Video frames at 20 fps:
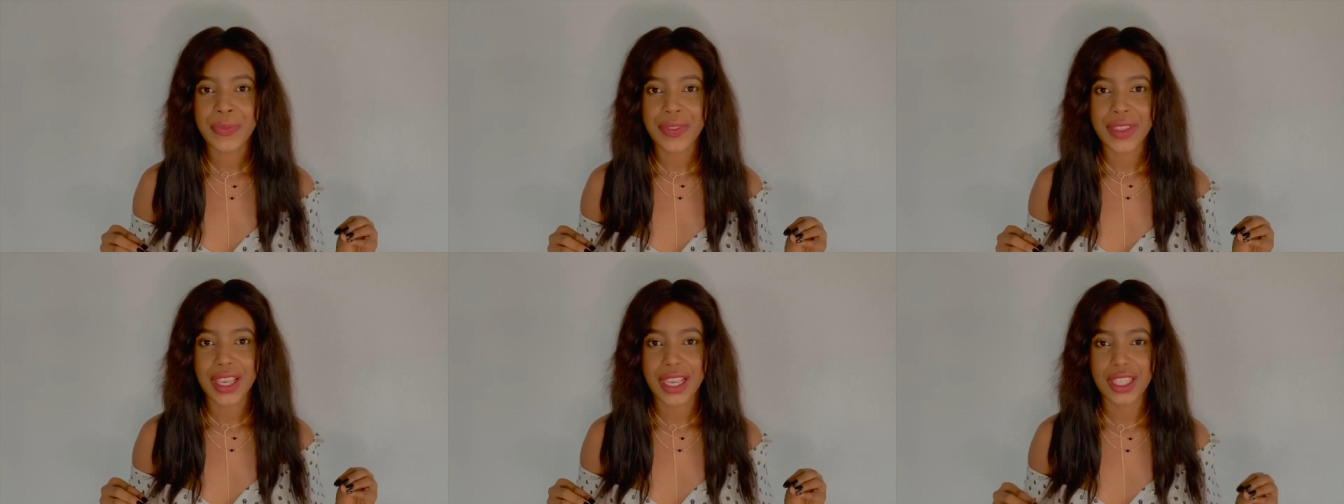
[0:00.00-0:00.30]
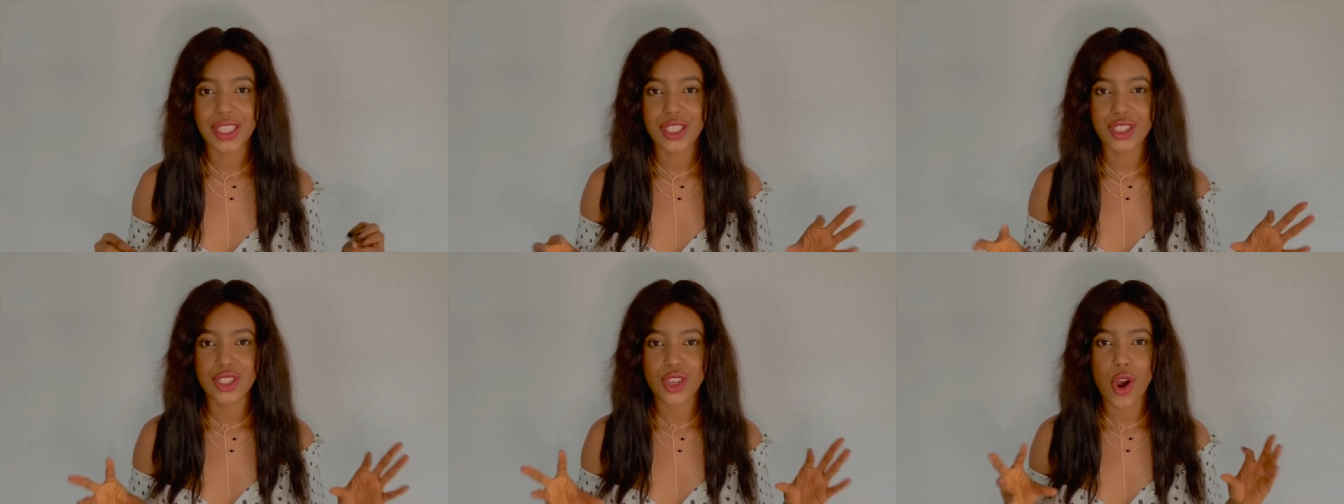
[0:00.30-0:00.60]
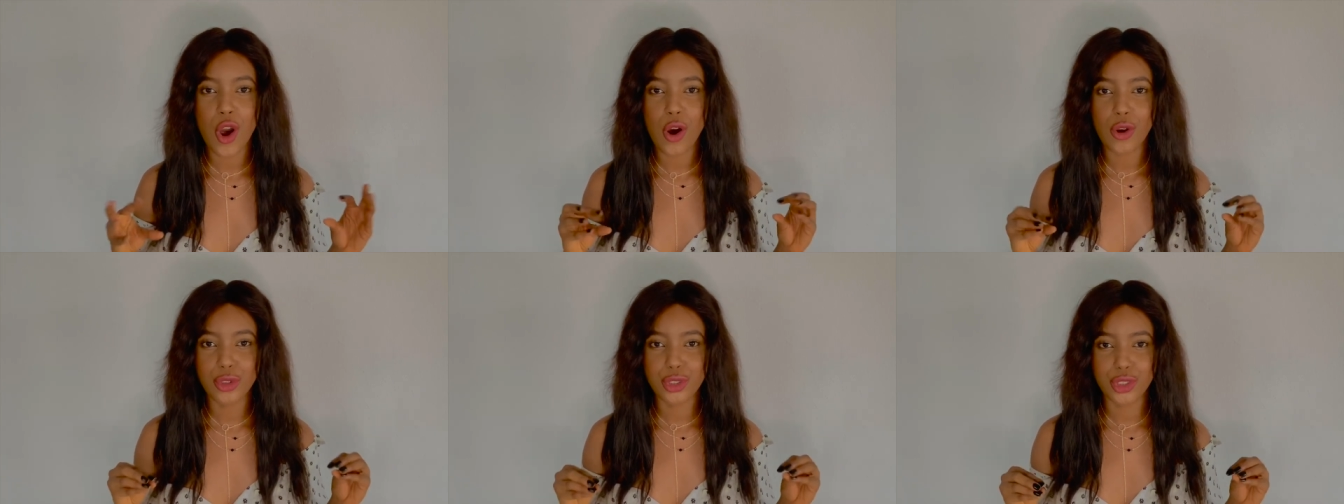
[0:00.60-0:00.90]
it is
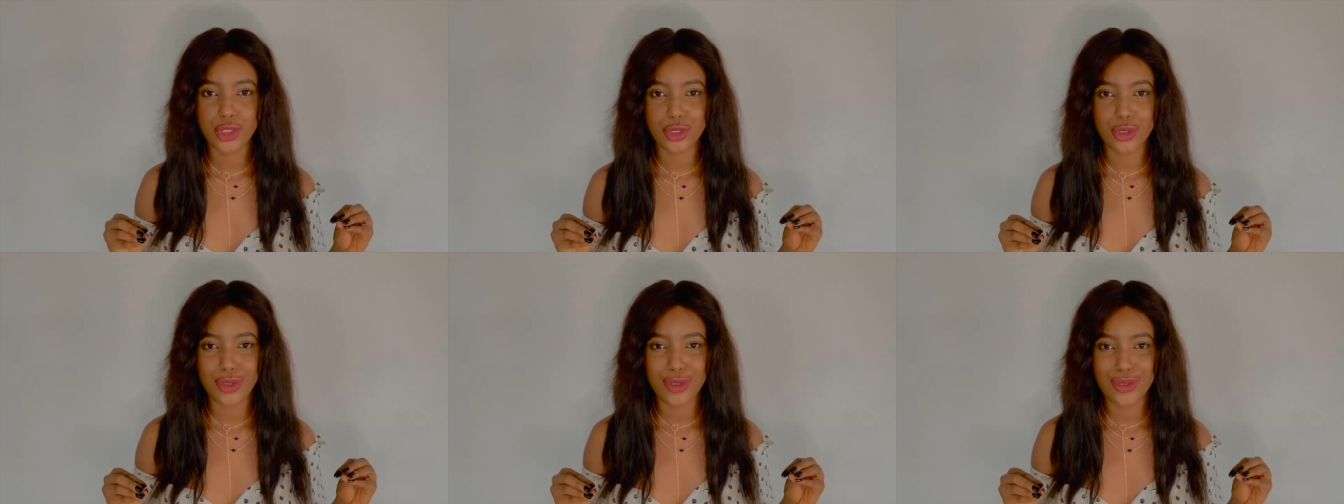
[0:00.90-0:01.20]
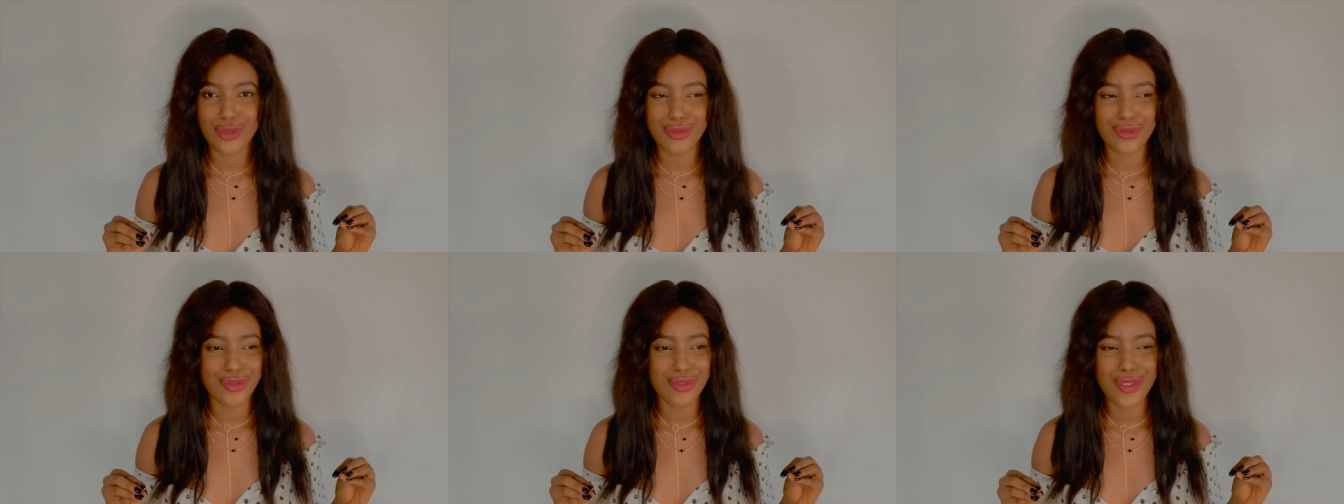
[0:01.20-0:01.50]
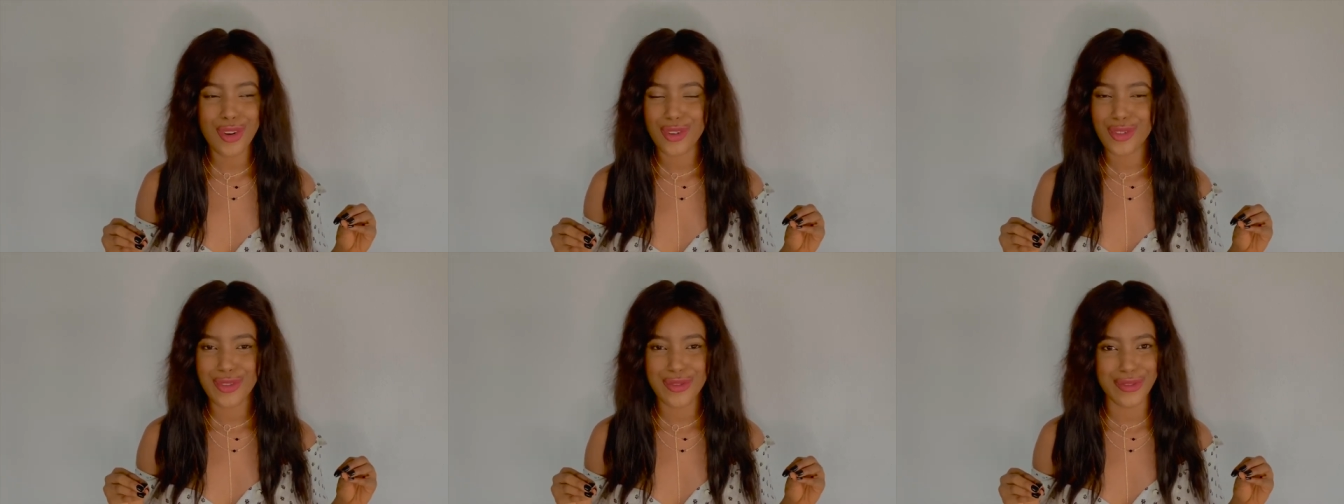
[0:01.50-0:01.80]
also
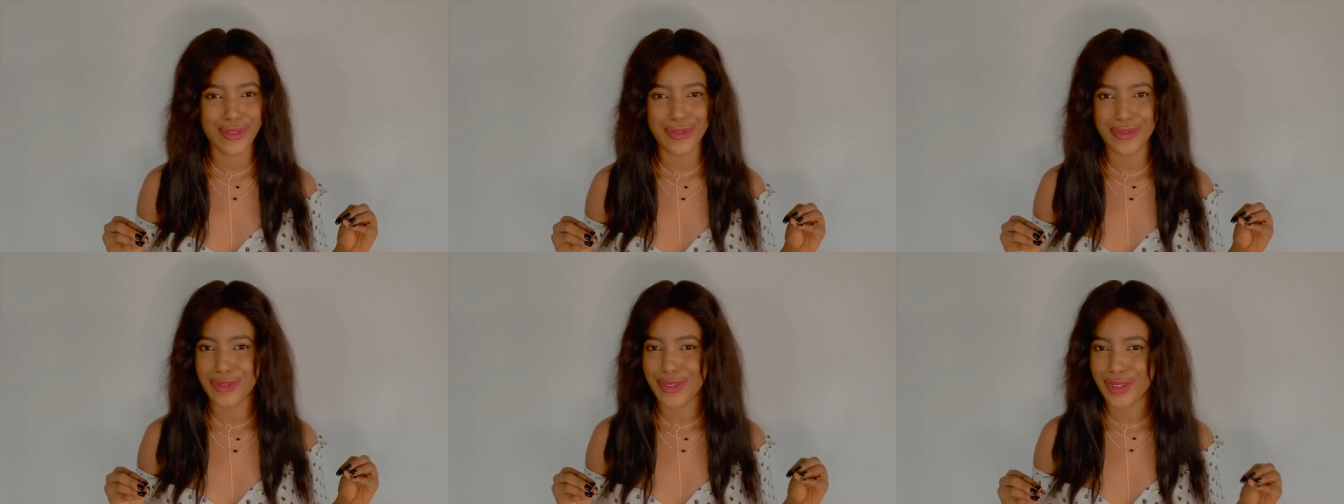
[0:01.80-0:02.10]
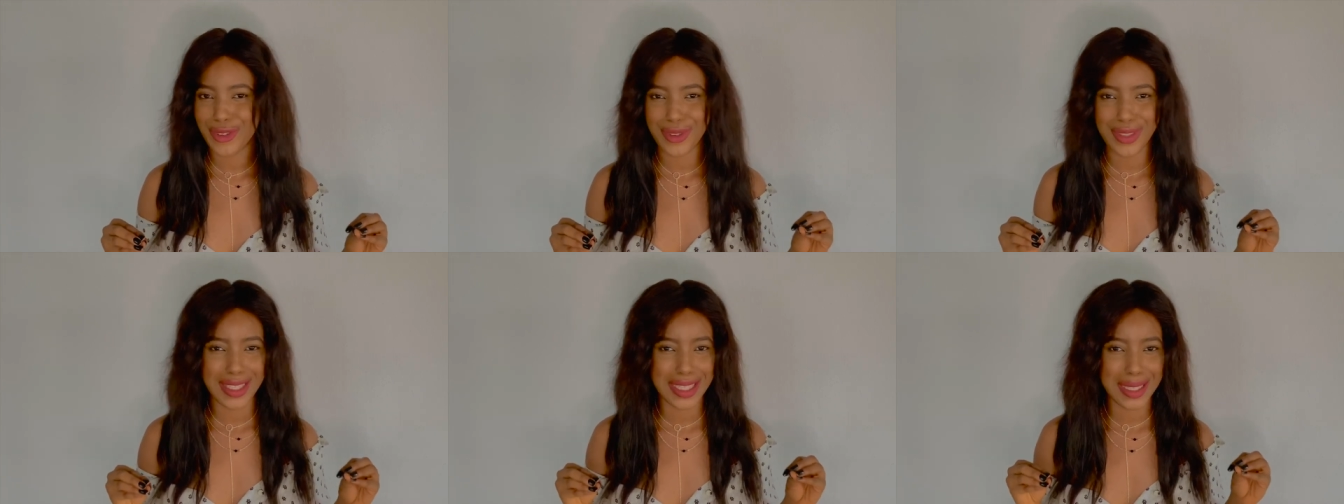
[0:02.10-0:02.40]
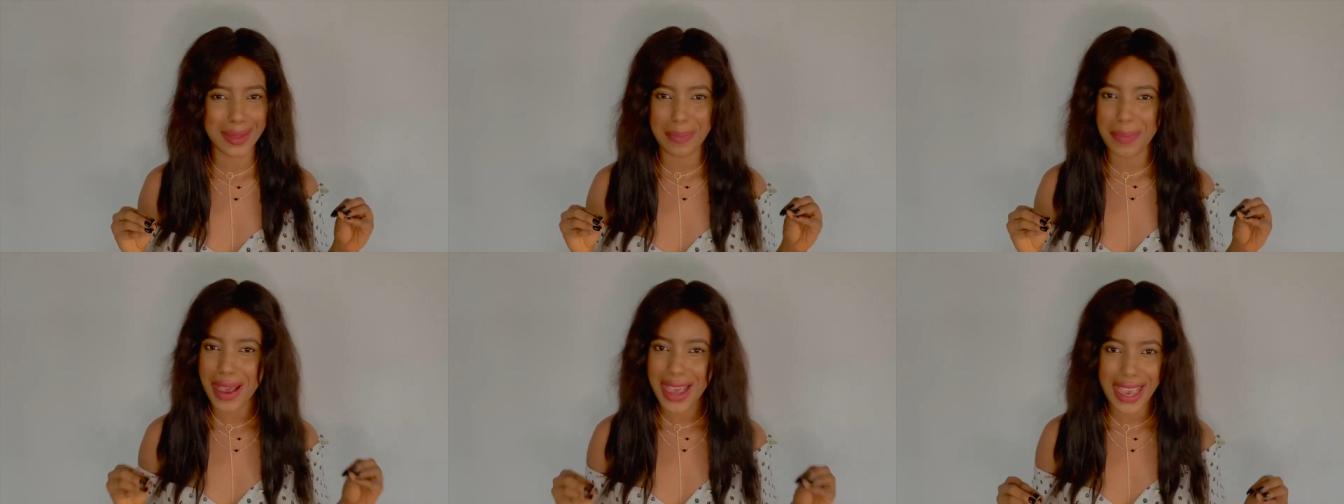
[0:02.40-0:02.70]
not good for your
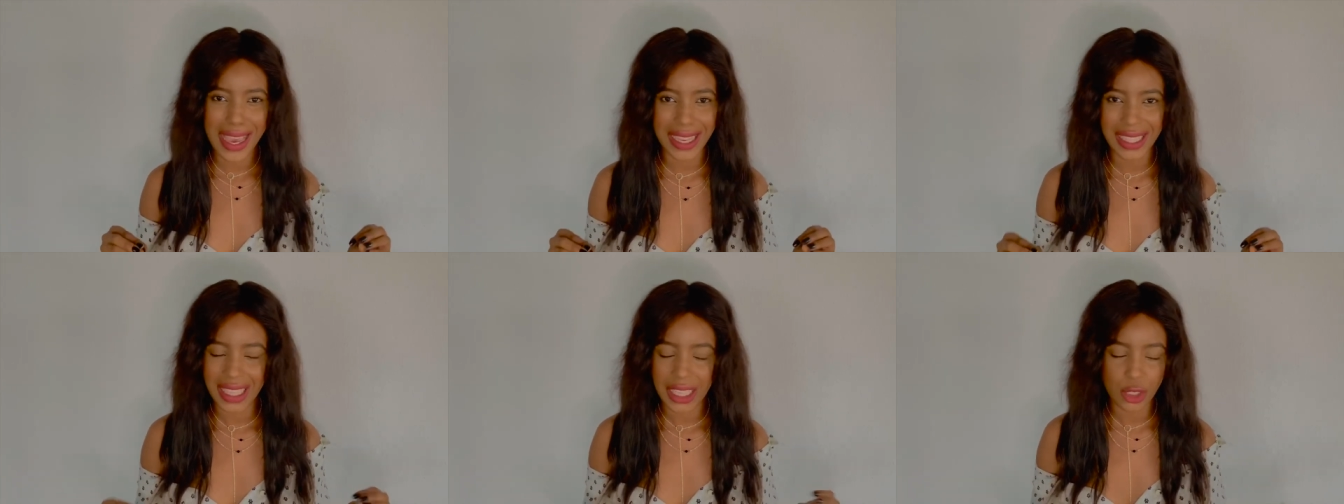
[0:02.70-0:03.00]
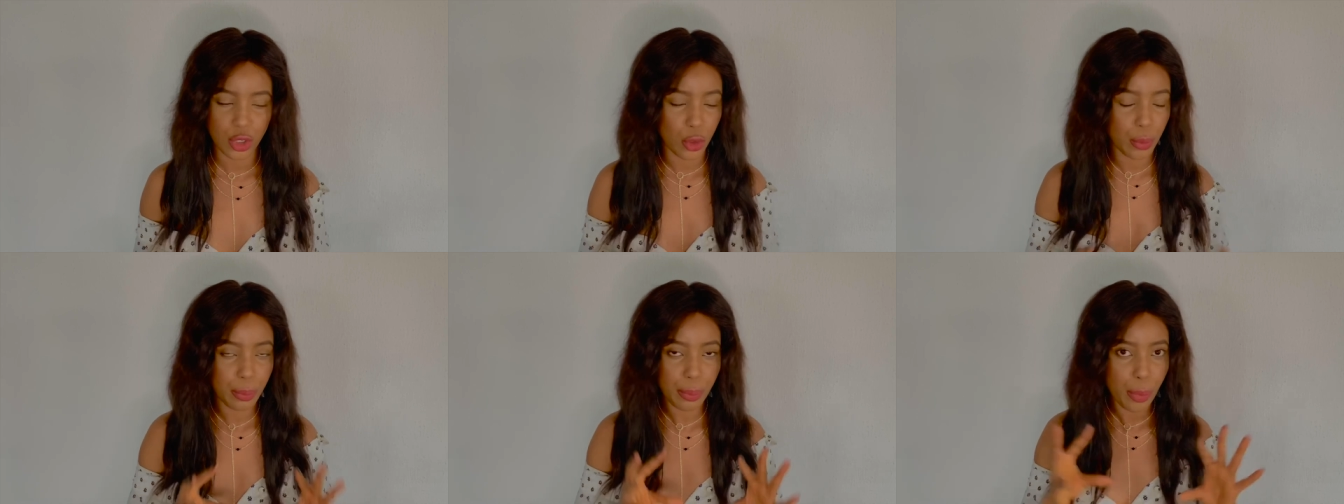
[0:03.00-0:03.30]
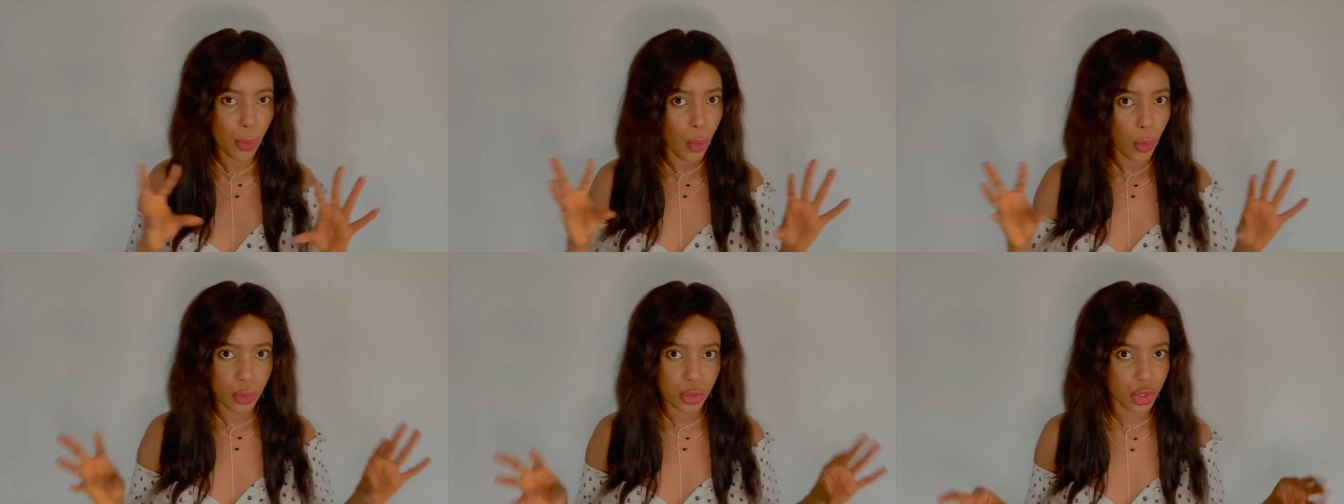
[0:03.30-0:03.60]
spine and your
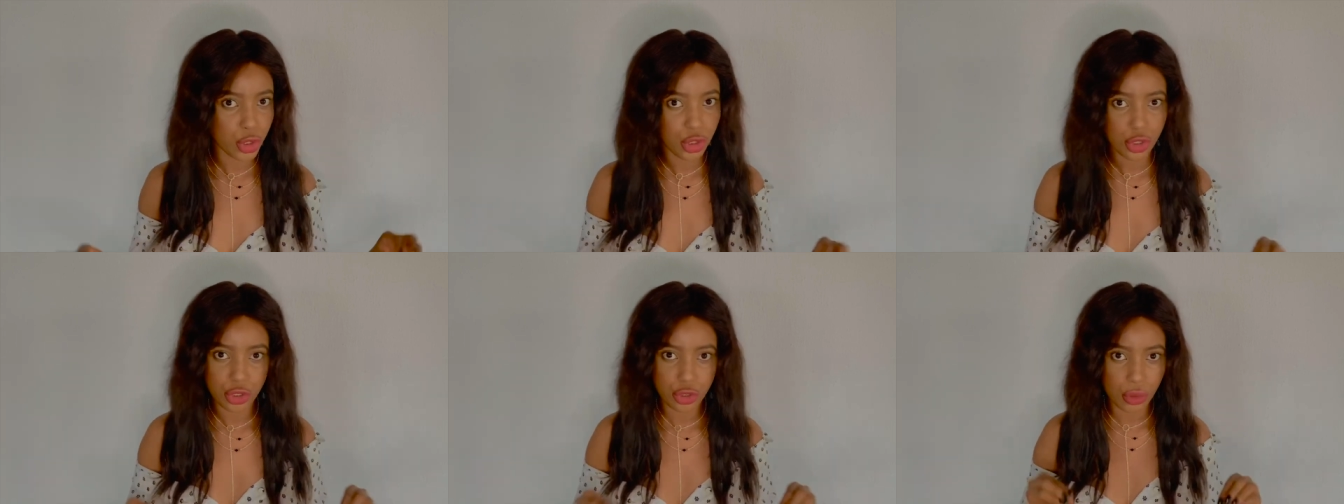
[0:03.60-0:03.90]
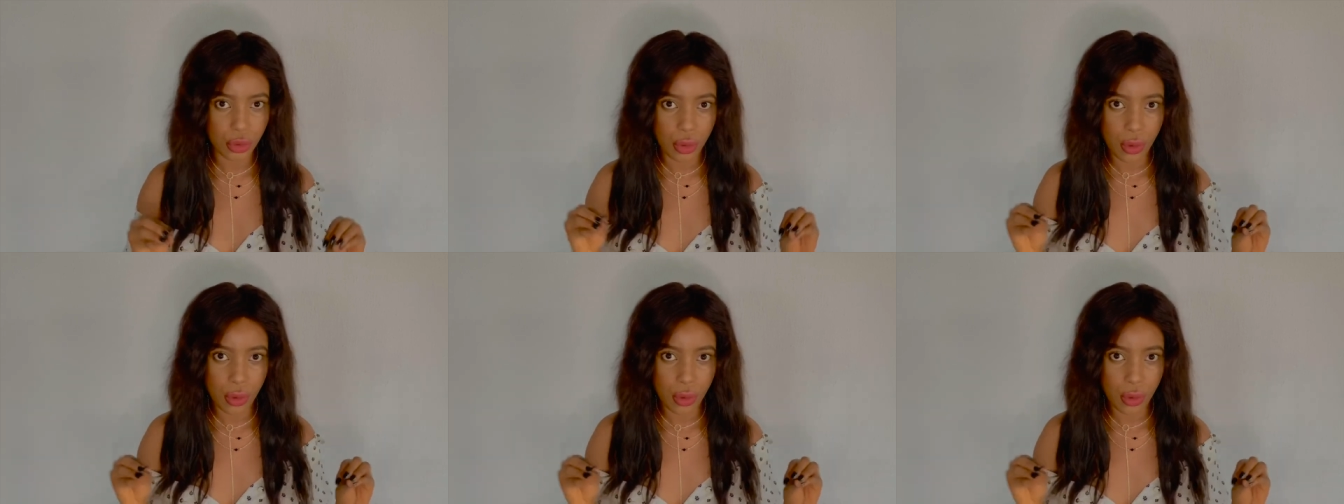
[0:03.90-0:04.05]
posture